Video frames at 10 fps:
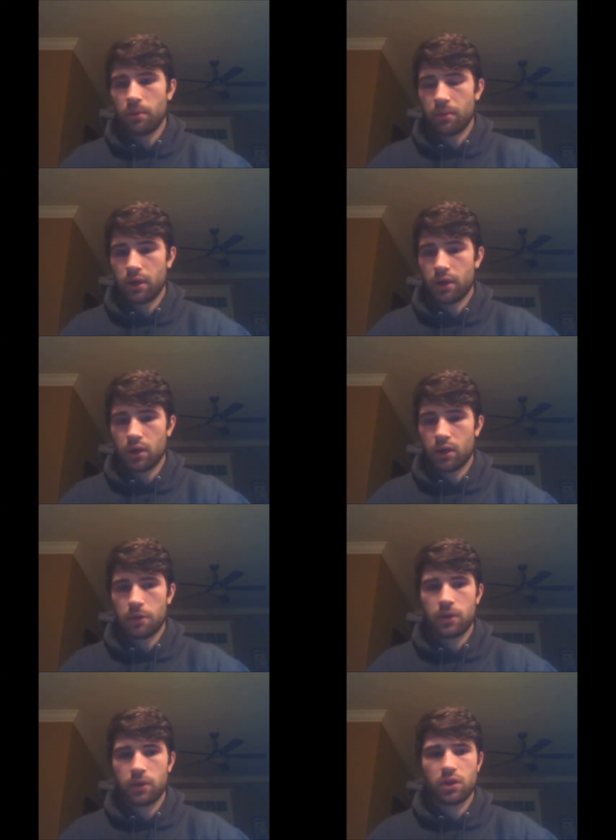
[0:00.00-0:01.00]
But uh,
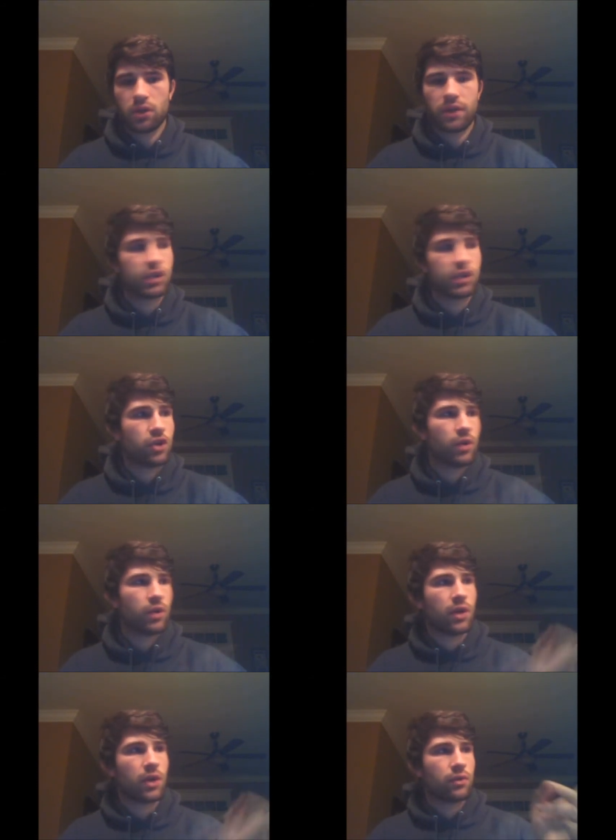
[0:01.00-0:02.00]
there's other things you can do. You can
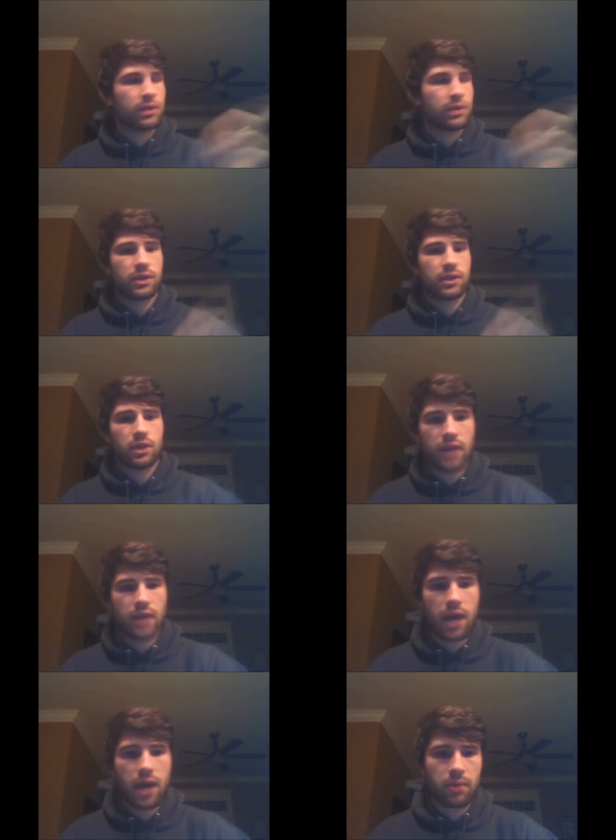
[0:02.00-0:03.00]
get on
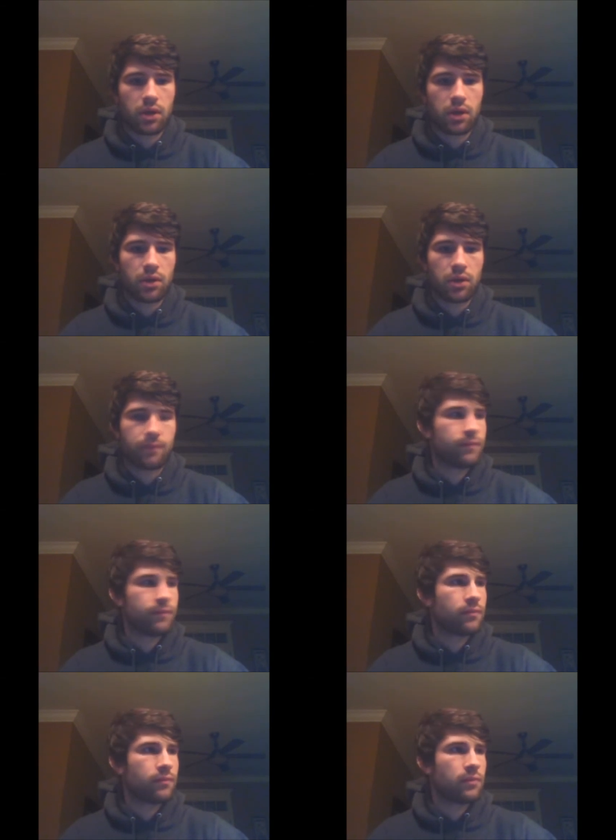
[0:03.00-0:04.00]
top, uh,
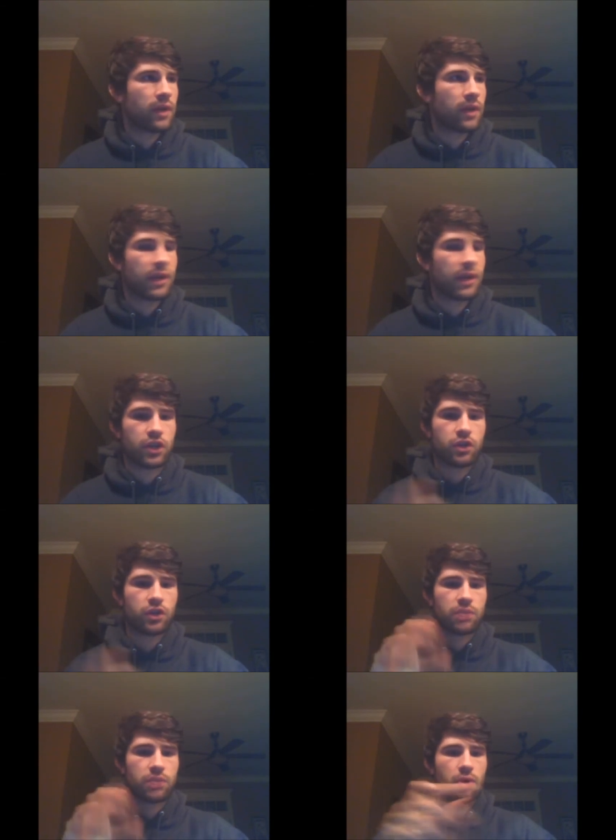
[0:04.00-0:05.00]
like things you can
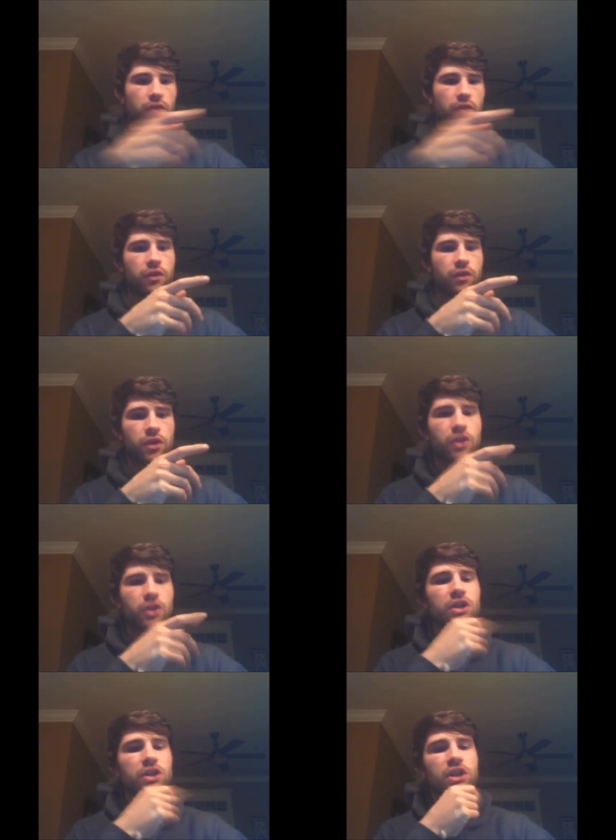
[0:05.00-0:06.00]
just put on the filter. You
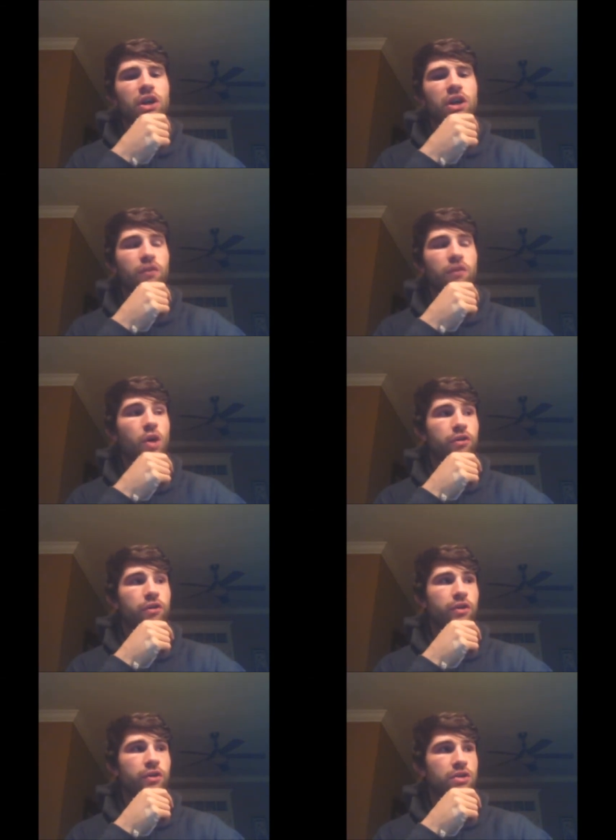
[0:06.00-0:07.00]
can just look up water
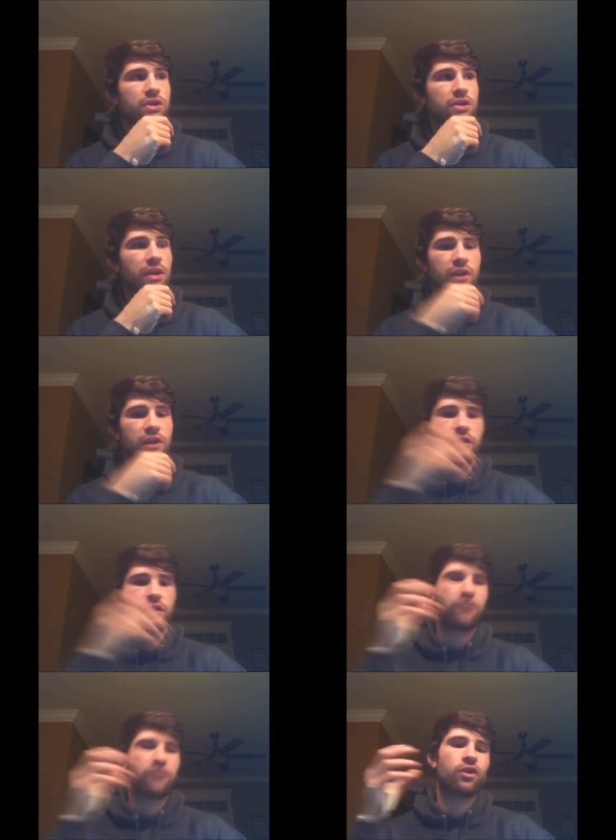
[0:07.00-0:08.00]
filters because if
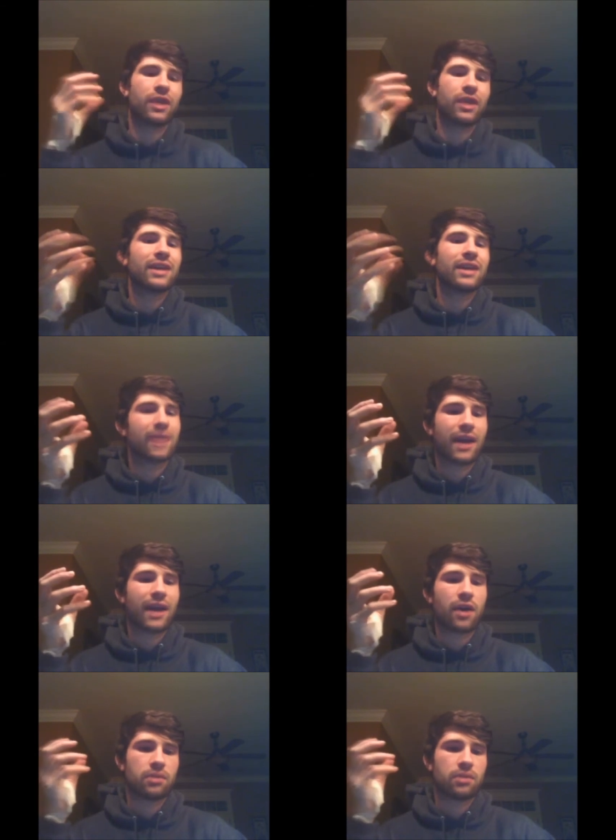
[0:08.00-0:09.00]
you're filtering anything
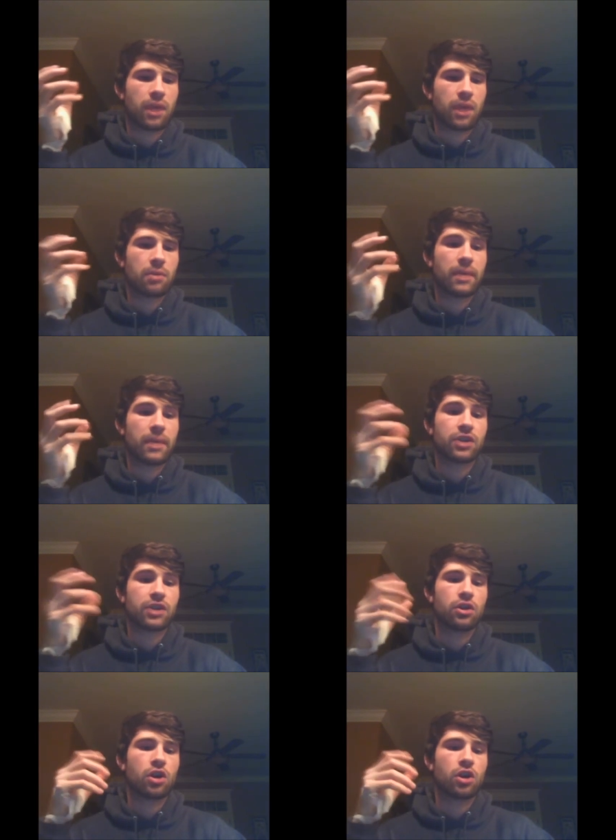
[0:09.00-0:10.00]
out, it's better. But make
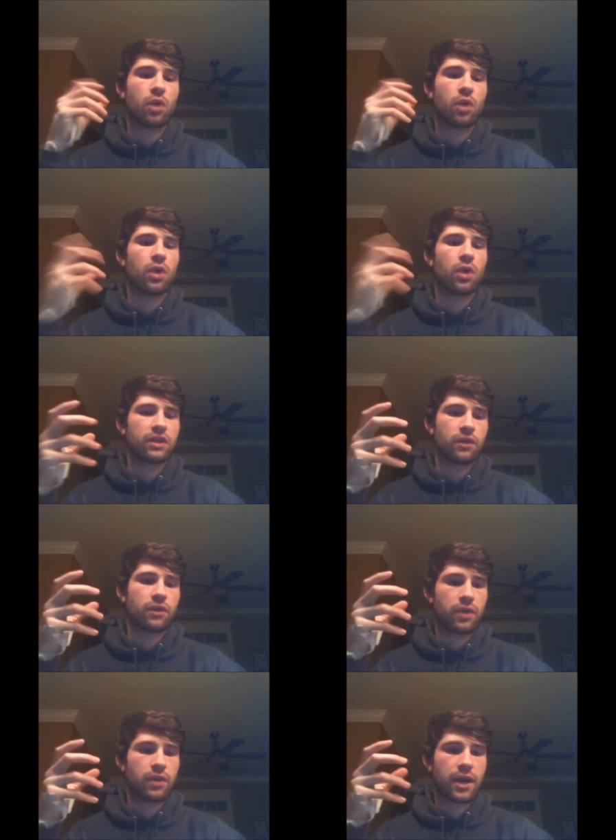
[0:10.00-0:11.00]
sure you look up what is
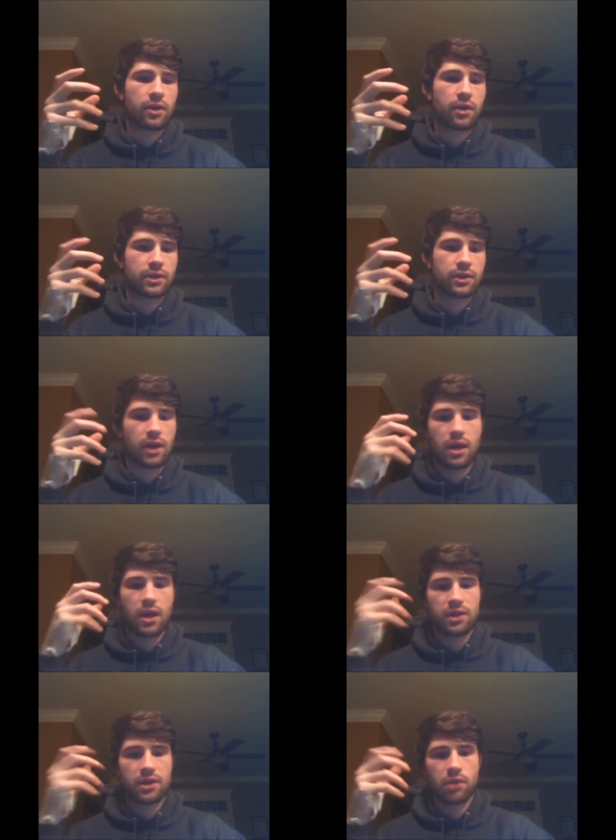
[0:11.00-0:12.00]
filtering out because
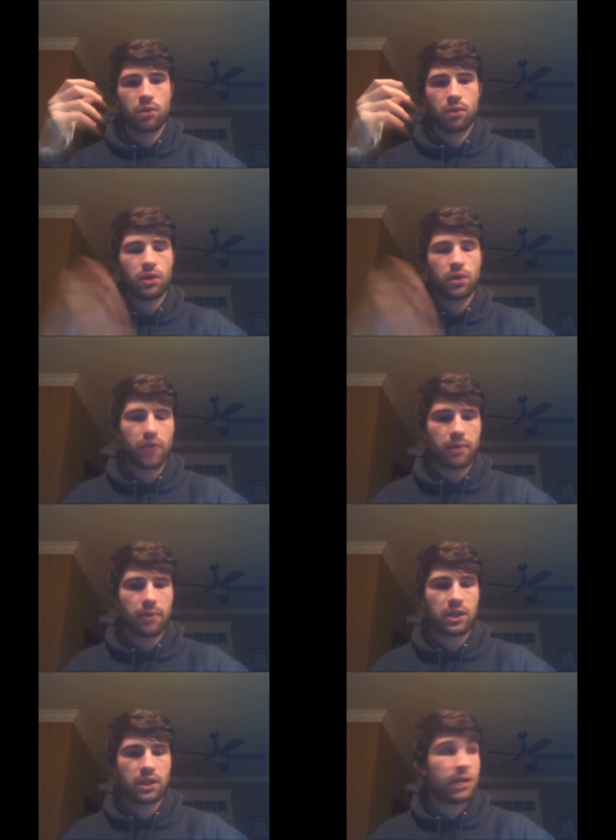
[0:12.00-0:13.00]
some of them really don't get
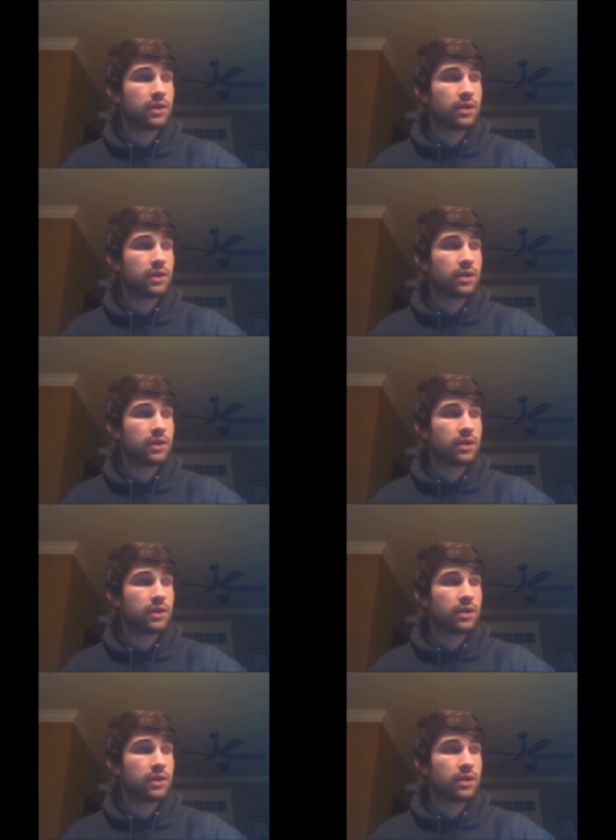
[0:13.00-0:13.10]
much out.